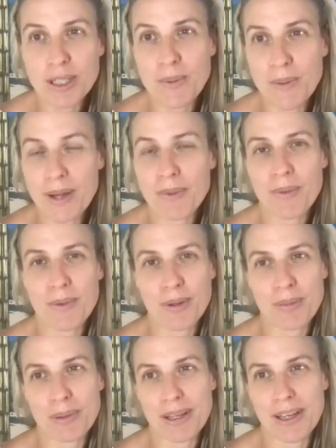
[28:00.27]
where we want
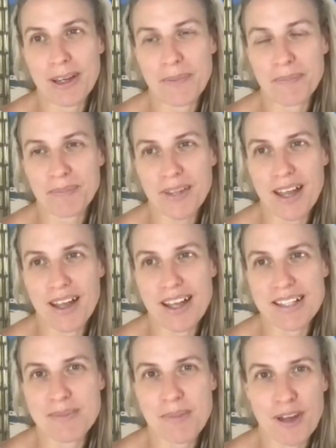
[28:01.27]
to be
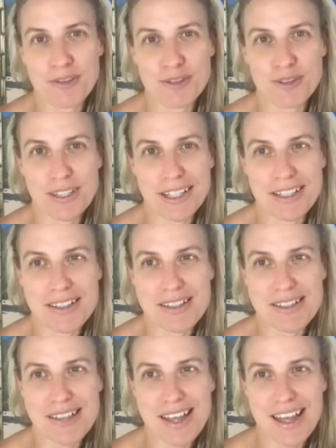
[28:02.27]
as mindful
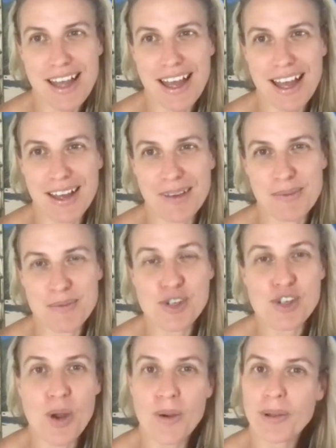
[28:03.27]
leaders,
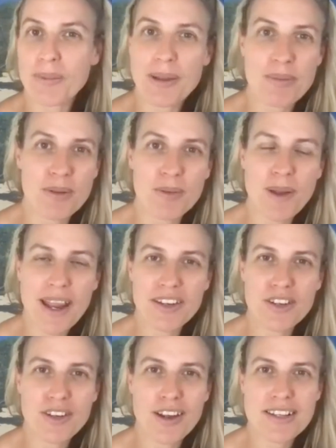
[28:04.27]
showing people the way.
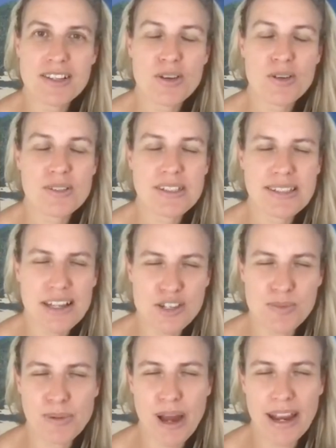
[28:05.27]
And you guys are all
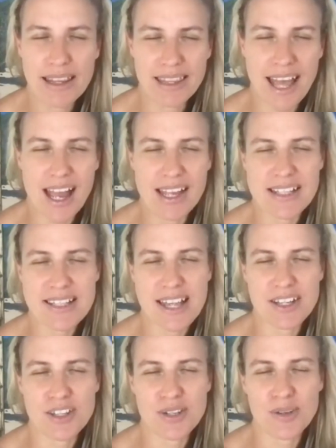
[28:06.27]
such bright lights,
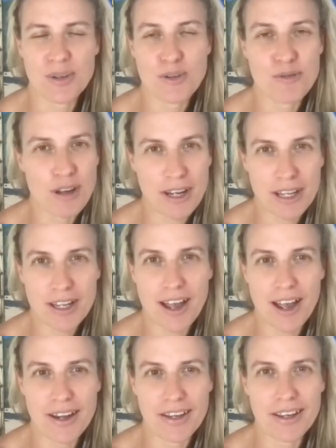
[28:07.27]
and you're already
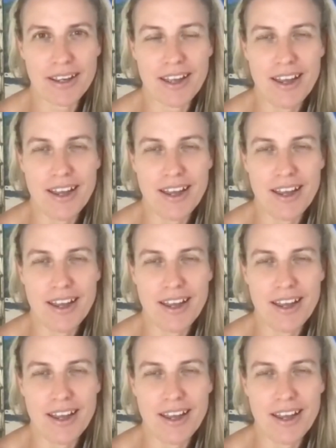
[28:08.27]
guiding